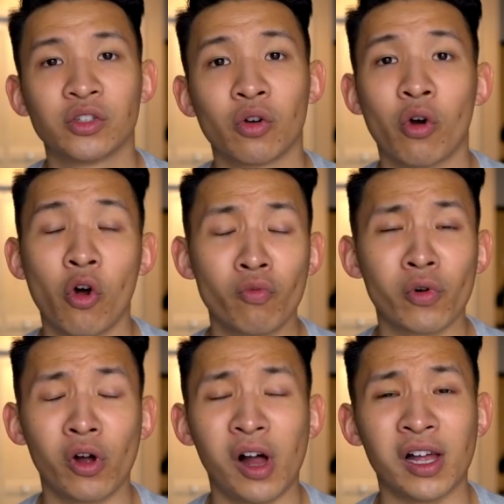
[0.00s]
So
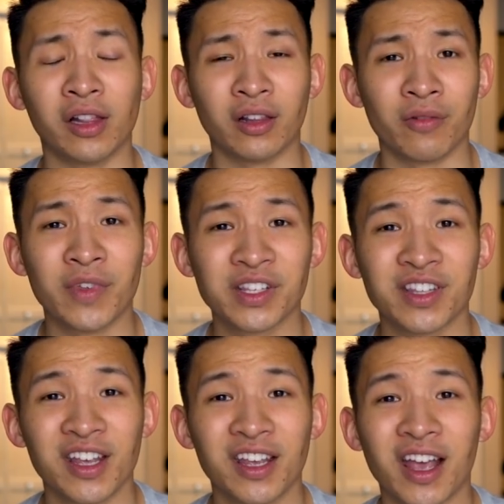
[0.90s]
overall, I love this
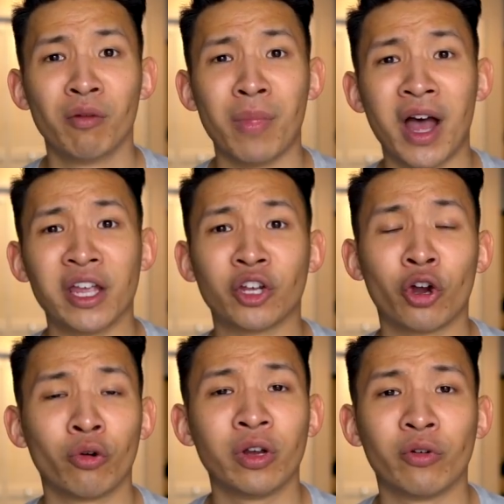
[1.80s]
thing. My
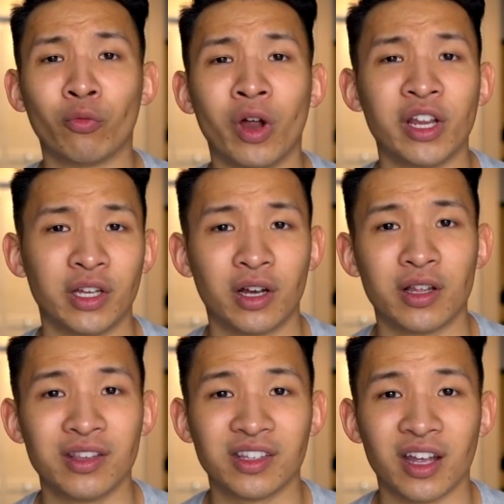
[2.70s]
current run and
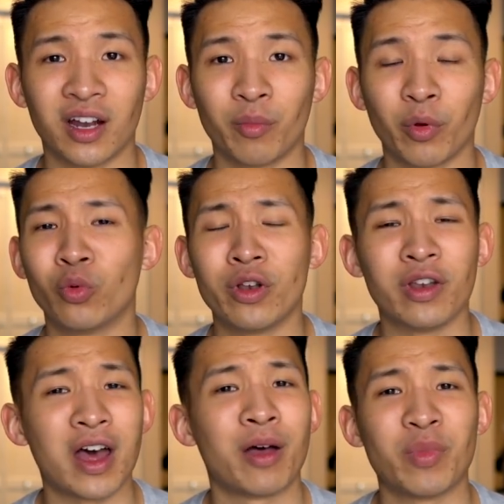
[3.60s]
gun setup would
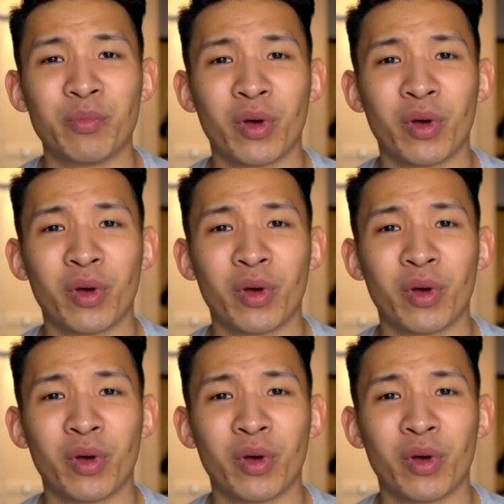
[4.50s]
not be